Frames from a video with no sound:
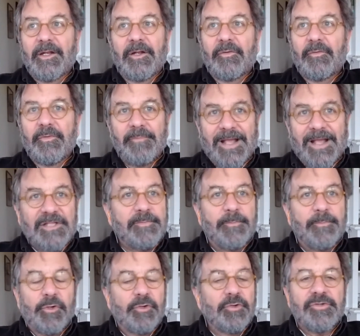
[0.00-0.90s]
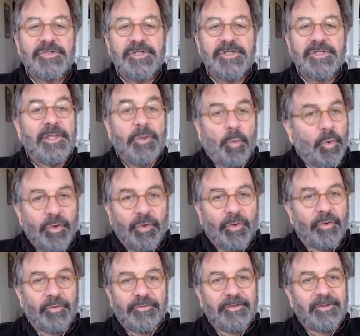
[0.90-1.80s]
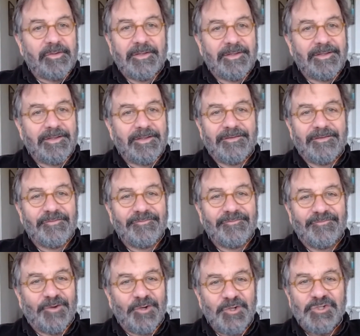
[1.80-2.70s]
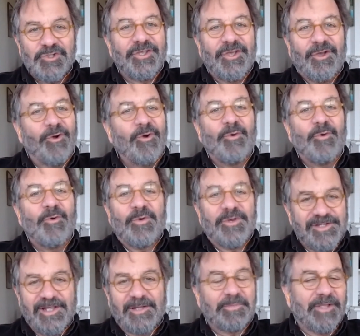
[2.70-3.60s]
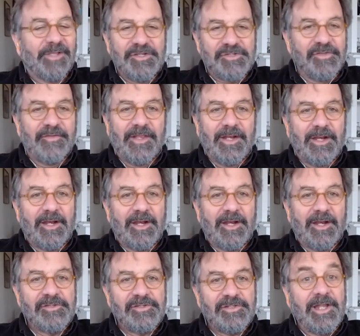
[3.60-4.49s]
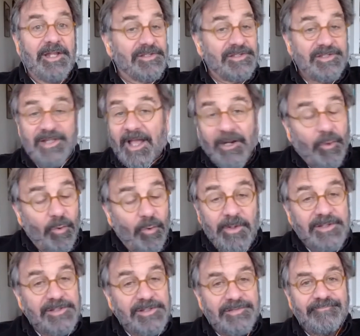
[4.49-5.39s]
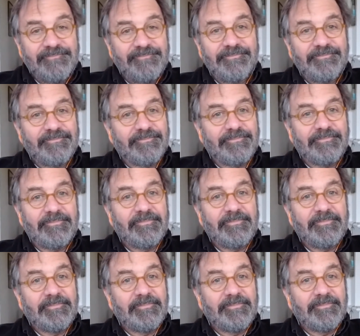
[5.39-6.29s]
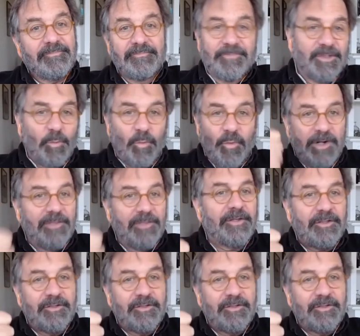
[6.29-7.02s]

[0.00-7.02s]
mass murders in the world virtually always take place in the United States. Not always, but one of the